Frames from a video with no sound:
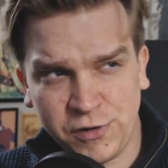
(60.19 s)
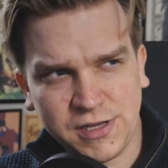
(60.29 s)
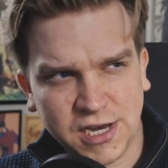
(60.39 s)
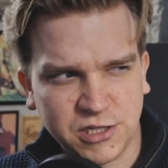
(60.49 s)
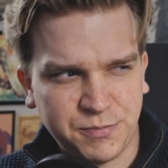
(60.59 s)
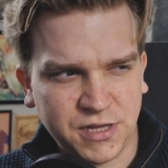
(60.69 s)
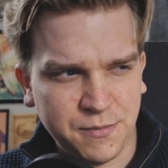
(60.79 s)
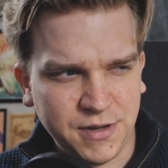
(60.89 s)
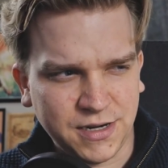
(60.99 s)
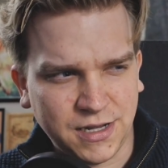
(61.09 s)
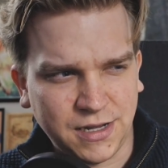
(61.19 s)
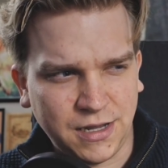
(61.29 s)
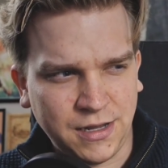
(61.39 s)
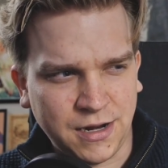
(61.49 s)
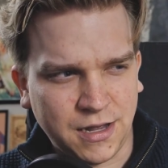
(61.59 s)
Really, I should put them in
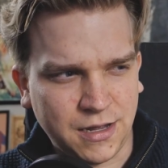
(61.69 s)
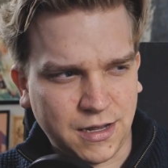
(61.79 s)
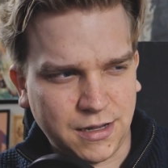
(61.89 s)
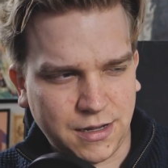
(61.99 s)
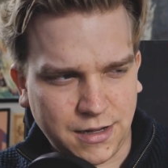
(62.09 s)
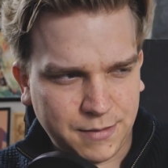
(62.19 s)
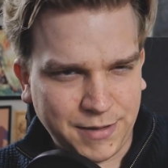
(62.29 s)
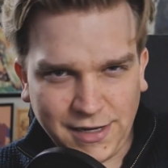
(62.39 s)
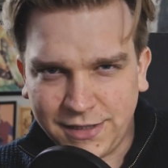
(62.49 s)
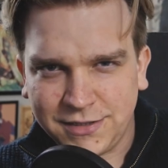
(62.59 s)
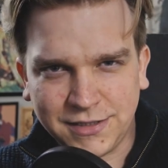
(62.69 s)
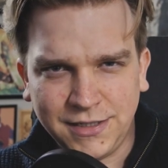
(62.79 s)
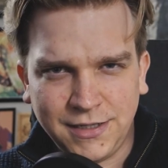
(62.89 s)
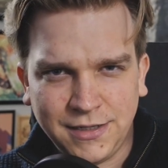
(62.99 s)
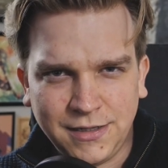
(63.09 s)
a playlist.
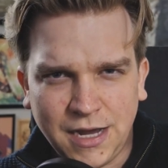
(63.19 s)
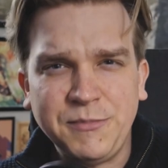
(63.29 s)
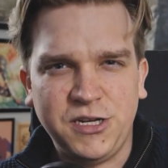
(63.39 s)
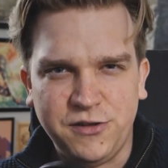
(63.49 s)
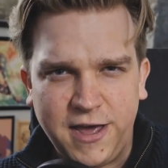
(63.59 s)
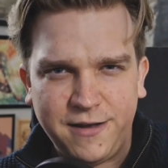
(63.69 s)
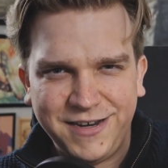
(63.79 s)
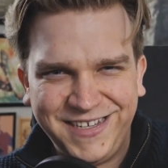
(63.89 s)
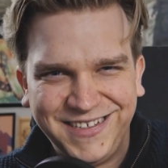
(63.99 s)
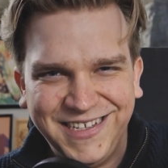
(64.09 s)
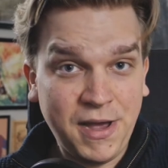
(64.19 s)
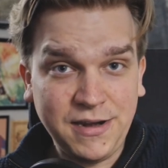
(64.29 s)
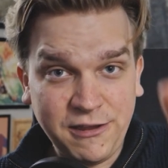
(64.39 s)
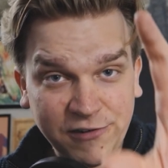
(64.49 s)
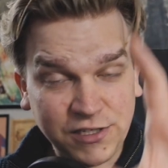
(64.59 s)
I'm gonna do that.
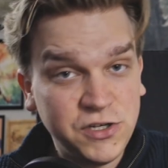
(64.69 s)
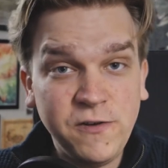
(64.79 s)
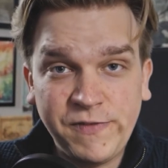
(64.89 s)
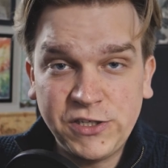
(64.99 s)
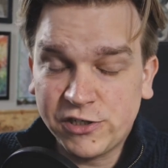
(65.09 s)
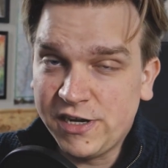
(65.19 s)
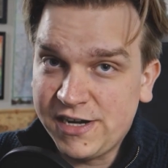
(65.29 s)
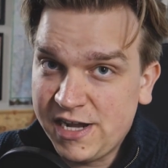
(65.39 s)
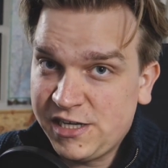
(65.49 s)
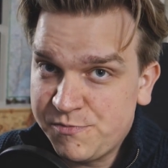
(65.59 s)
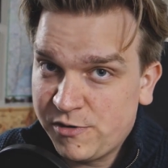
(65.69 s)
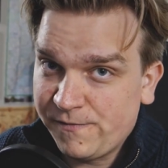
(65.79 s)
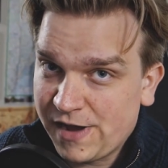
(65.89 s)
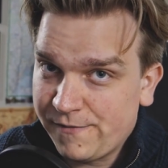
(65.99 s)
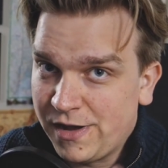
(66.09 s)
But there is a new feature in
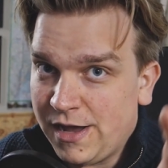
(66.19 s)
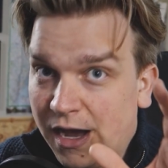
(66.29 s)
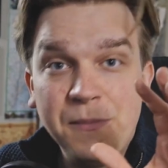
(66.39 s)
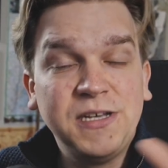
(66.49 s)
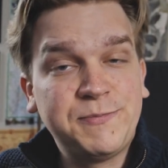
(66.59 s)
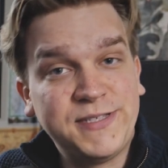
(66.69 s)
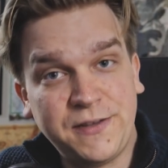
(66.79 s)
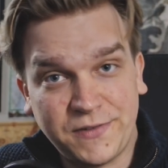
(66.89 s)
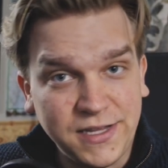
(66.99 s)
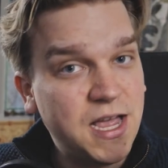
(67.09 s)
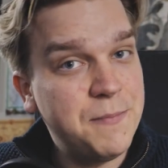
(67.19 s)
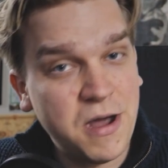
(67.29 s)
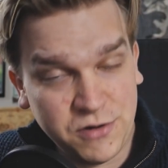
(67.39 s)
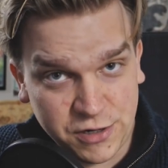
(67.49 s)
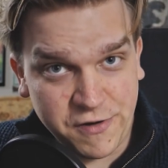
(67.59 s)
18.5 specifically
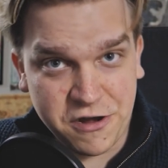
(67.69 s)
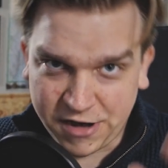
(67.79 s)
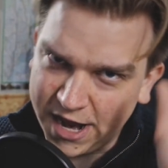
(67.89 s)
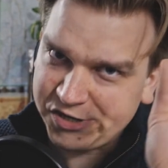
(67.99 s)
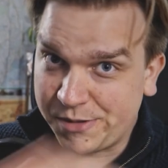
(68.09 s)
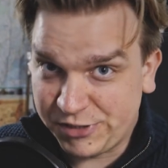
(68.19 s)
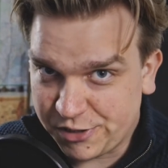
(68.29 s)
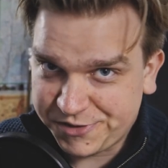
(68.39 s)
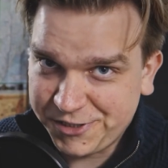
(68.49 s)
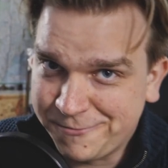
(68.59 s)
about your render cache. Let me show it to